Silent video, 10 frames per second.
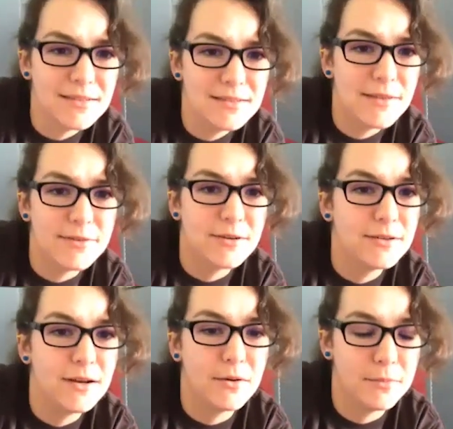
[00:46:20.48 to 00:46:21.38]
Never.
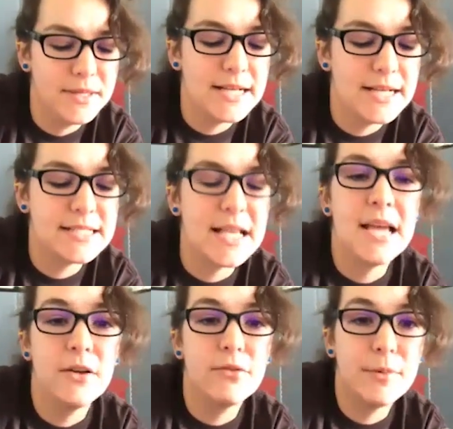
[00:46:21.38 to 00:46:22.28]
No. Because
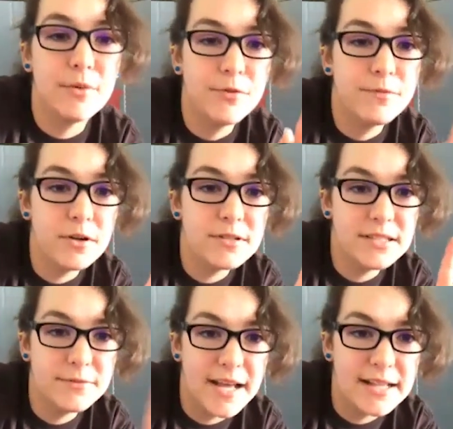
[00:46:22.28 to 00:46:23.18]
remember, her first
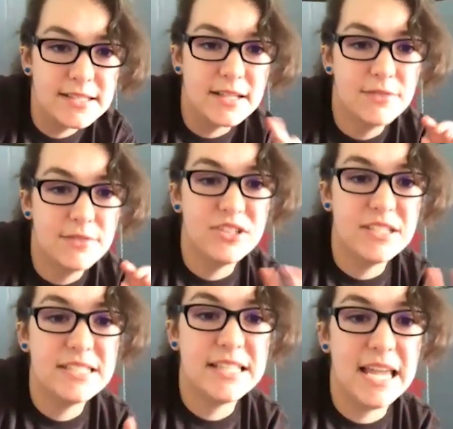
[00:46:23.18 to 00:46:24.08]
defense, if she's
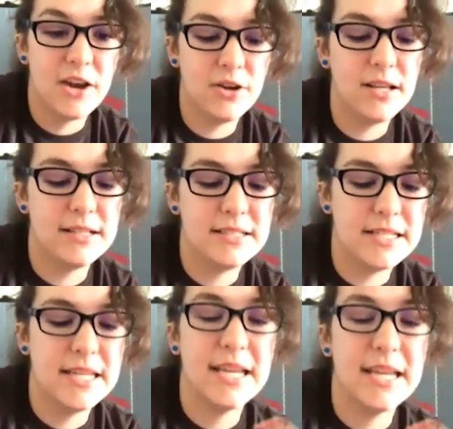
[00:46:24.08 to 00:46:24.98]
scared, is to
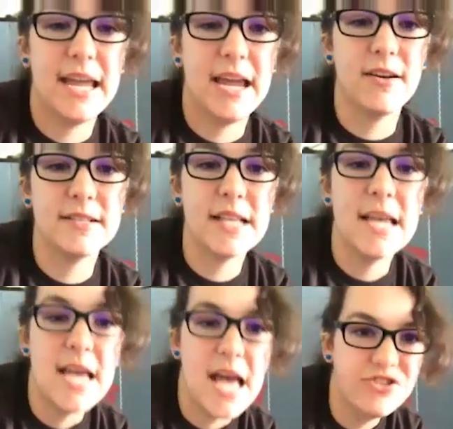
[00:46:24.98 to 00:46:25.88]
kick hairs.
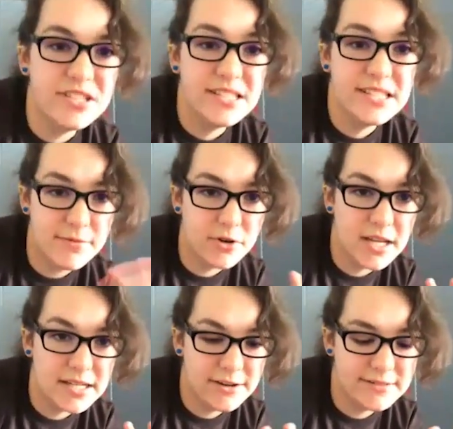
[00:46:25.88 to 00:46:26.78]
And she's never
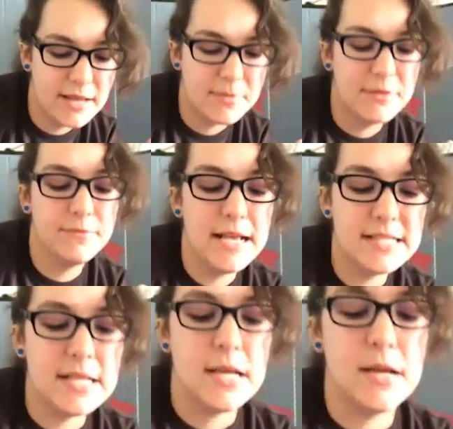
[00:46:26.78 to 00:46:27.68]
kicked hairs at my face,
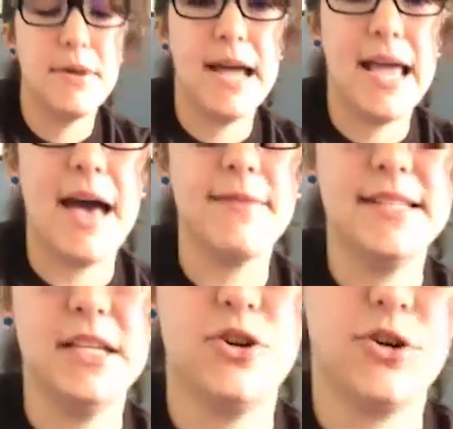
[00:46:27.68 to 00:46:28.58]
but I have
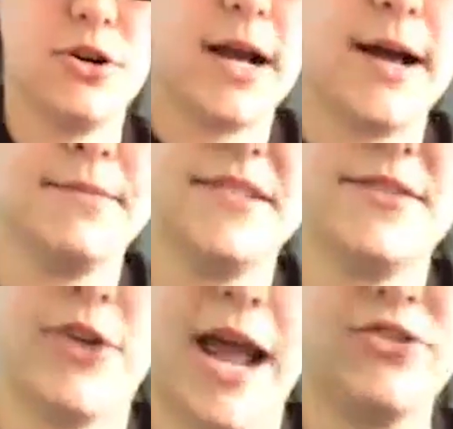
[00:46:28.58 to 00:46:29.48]
seen her
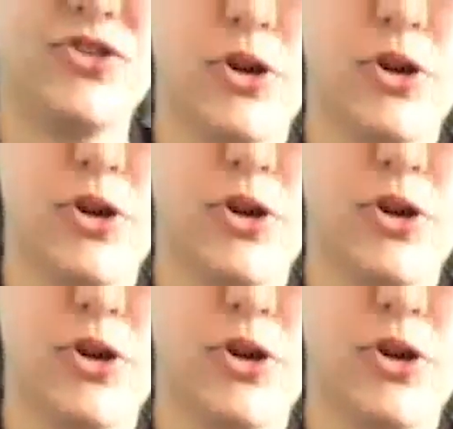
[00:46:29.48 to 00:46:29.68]
scratch her